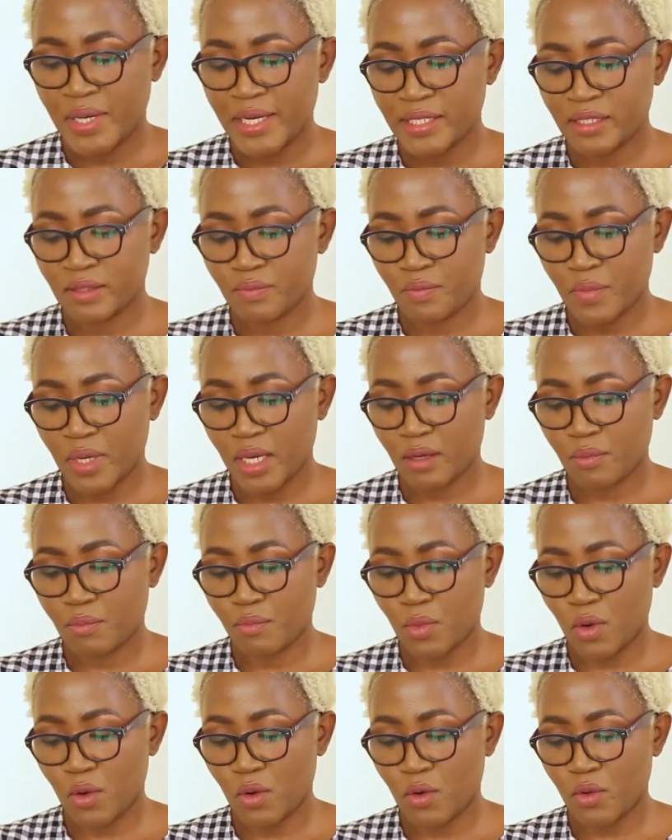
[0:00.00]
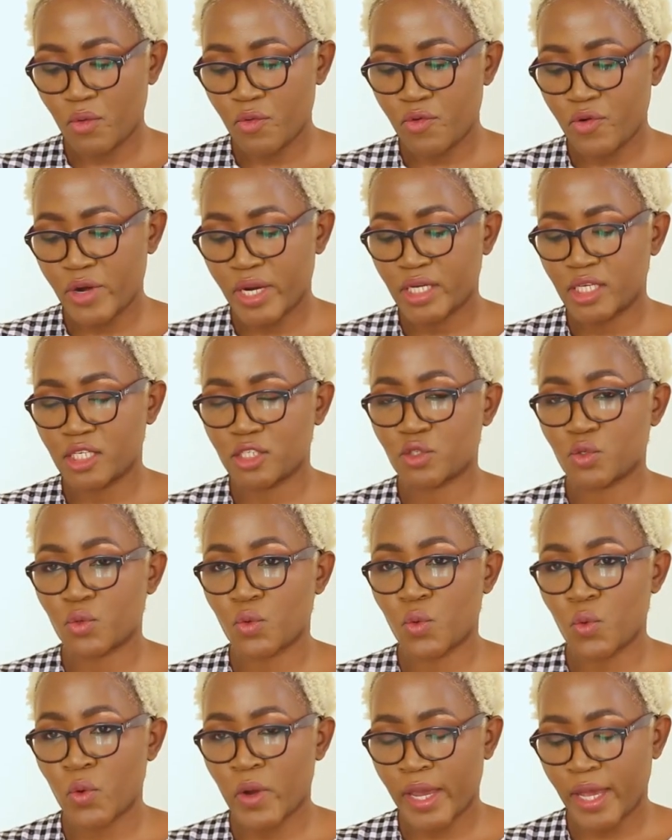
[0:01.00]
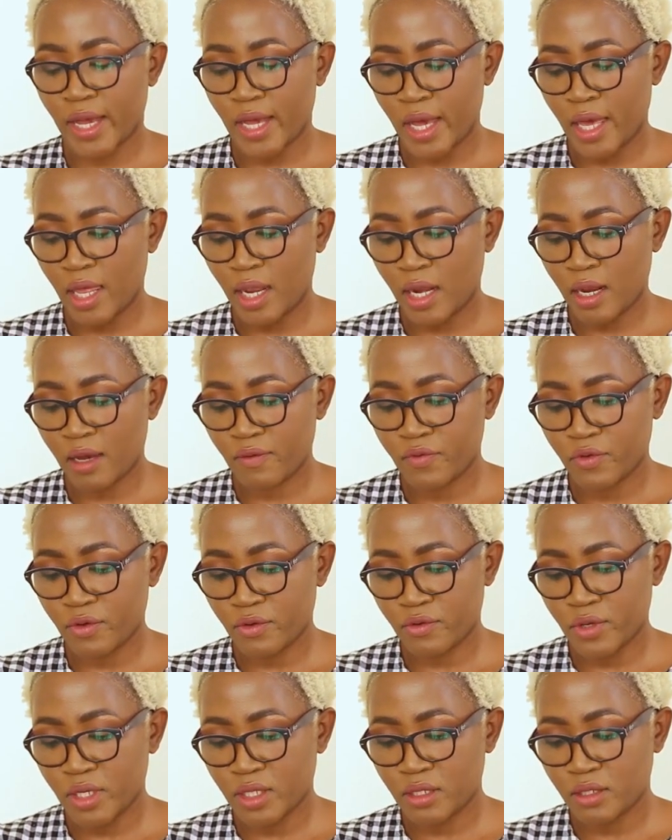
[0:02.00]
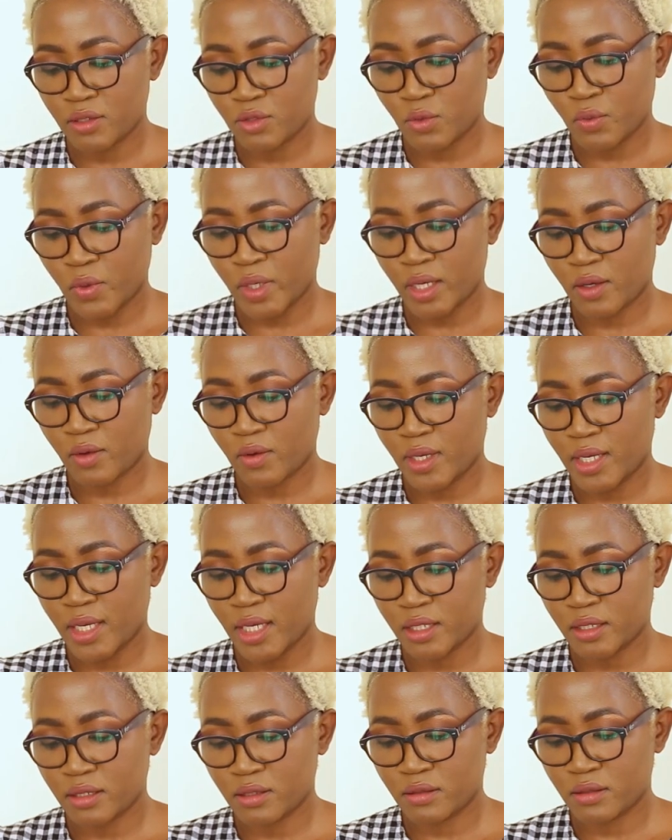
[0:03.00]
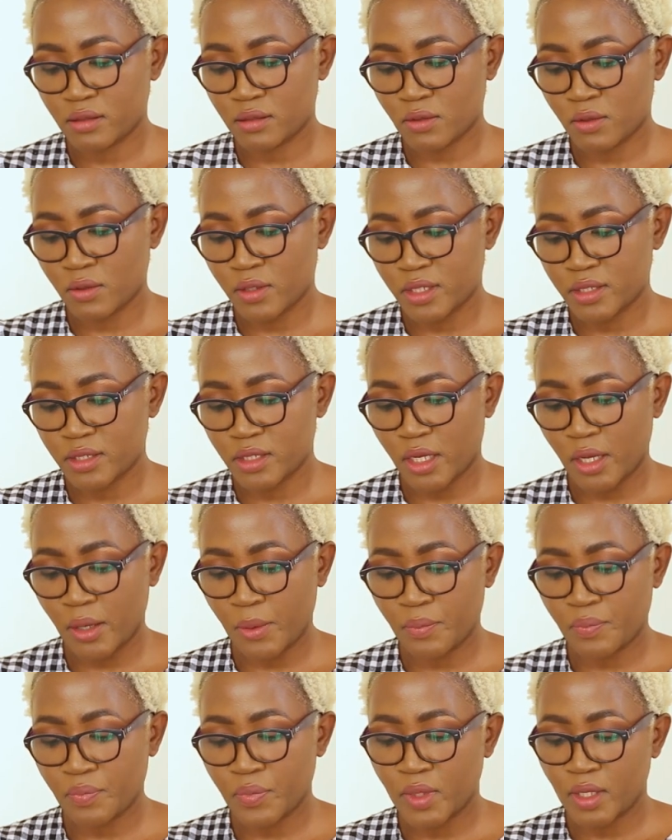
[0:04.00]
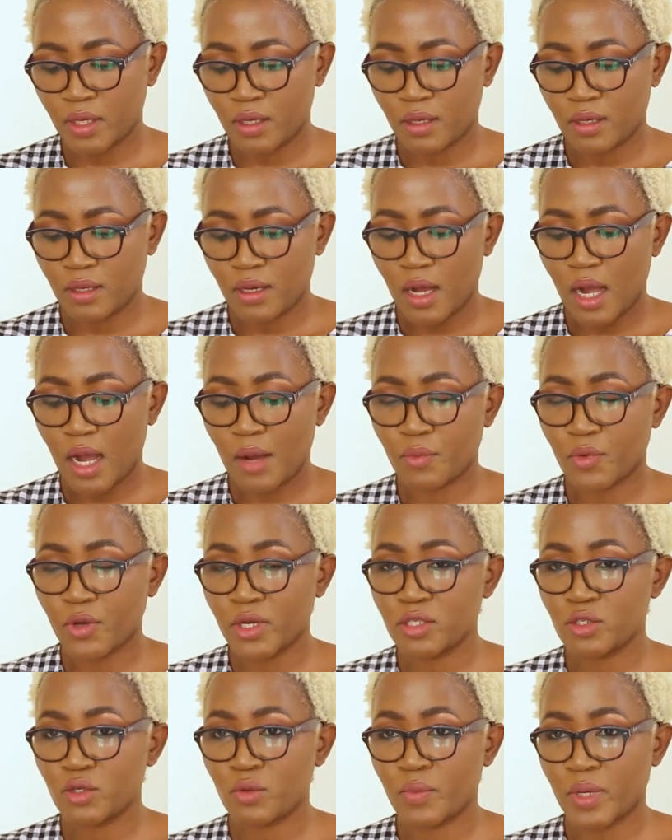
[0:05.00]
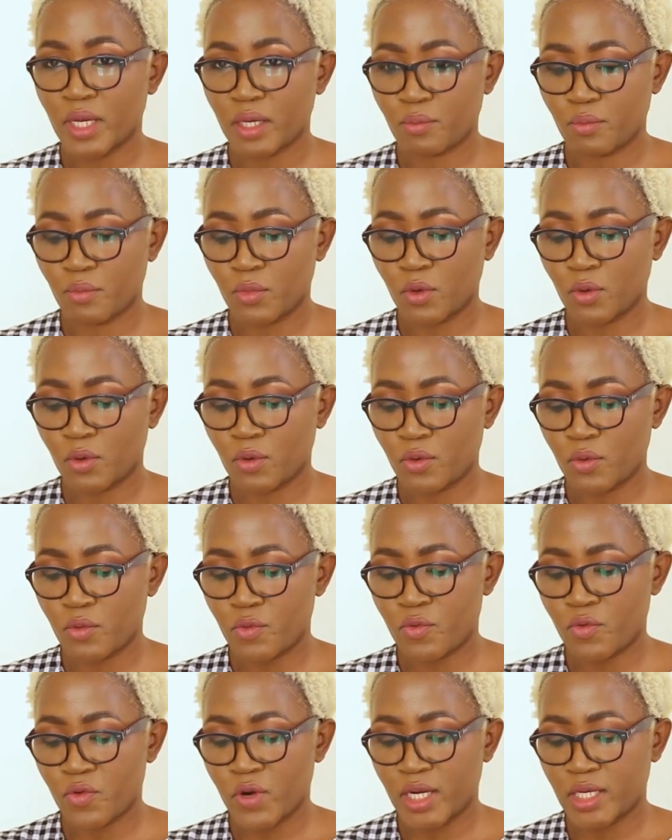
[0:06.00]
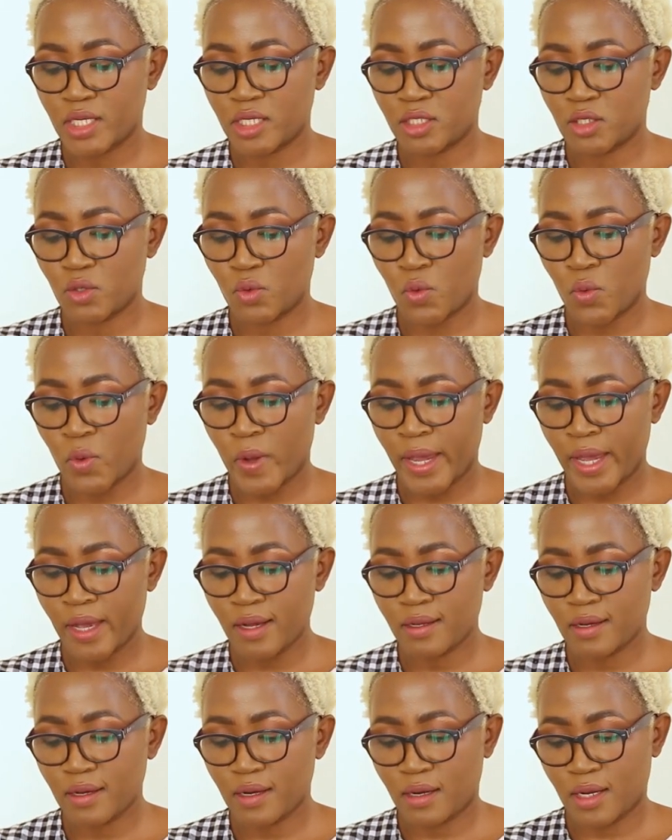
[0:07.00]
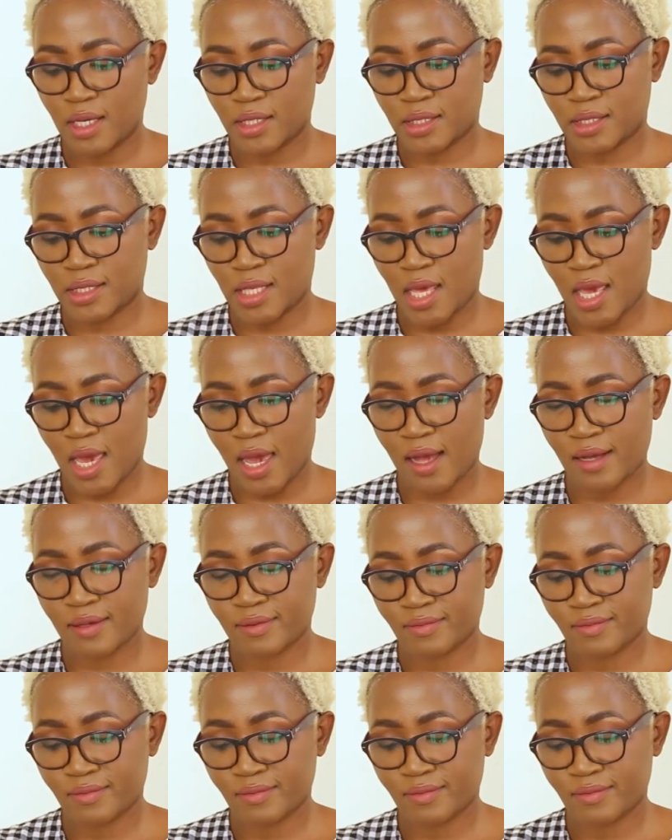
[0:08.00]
Please make more ready-to-wear. I love your ready-to-wear collections all the time. I'm going to make more ready-to-wear next year.